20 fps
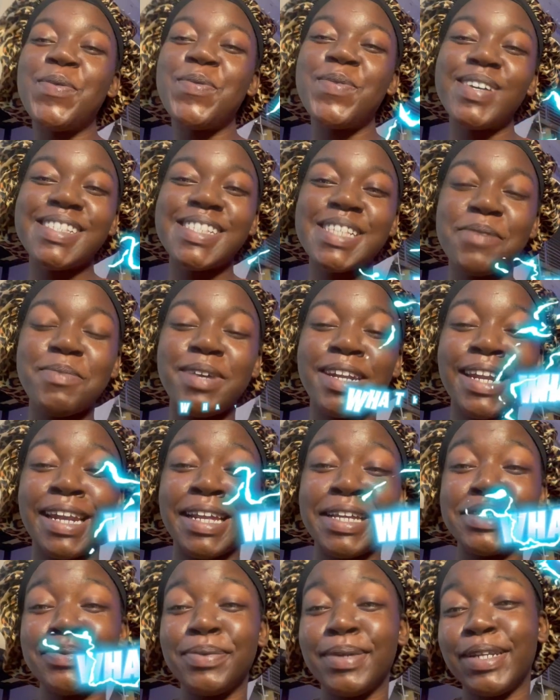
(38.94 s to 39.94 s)
What's up, what it
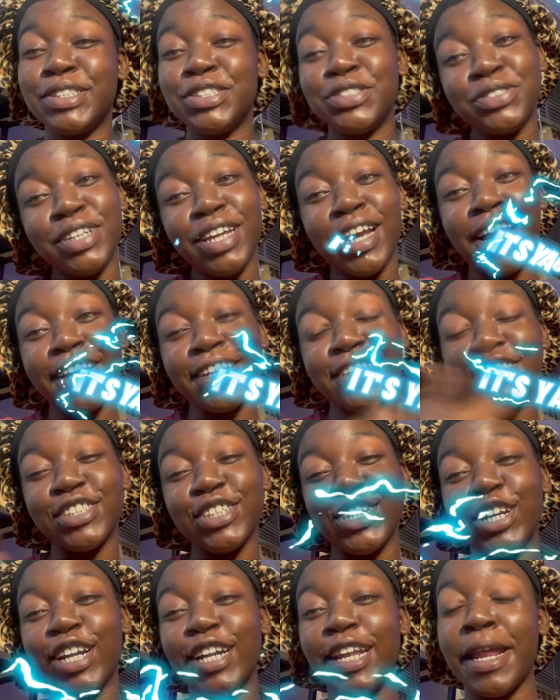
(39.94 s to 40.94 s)
is, what it do, y'all? It's
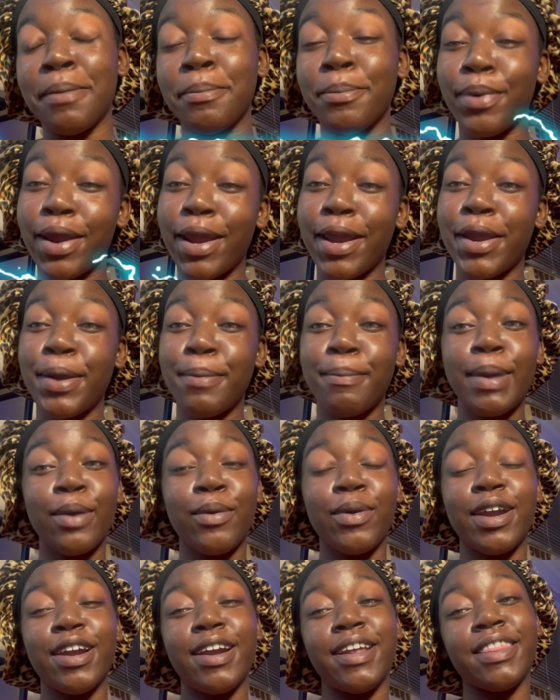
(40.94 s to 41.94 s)
your girl, Nay DaBratt here, back
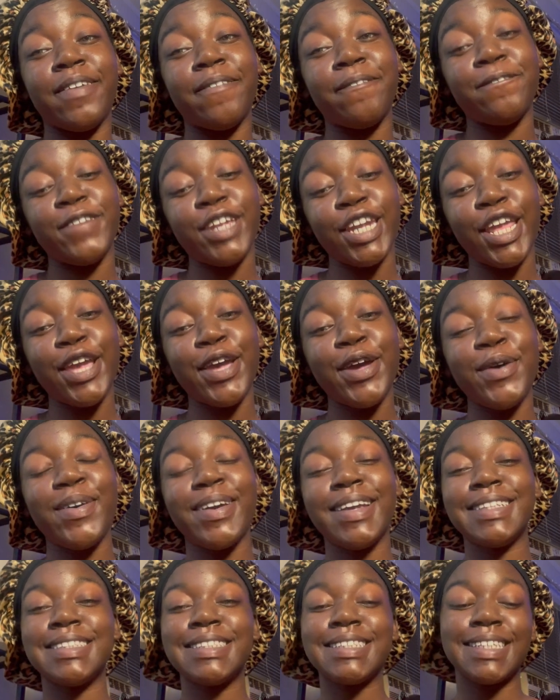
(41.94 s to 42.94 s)
with another video.
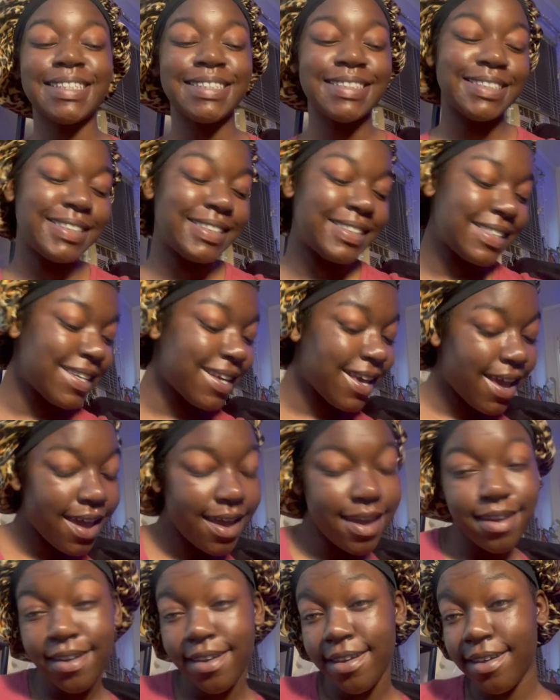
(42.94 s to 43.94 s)
And
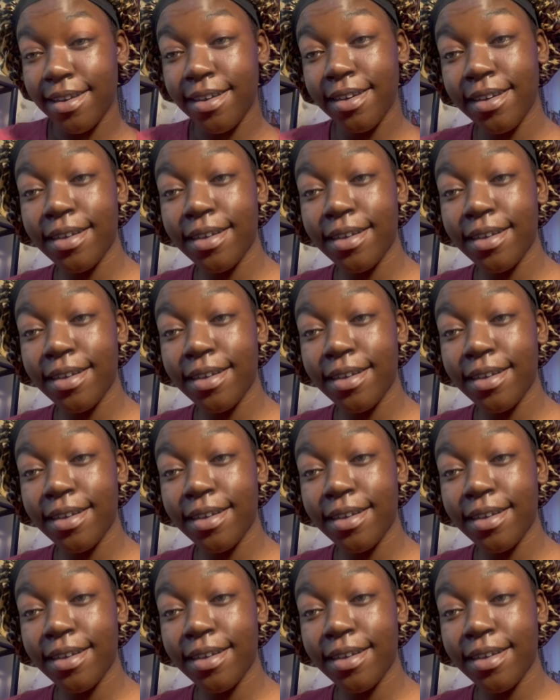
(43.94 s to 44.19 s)
today,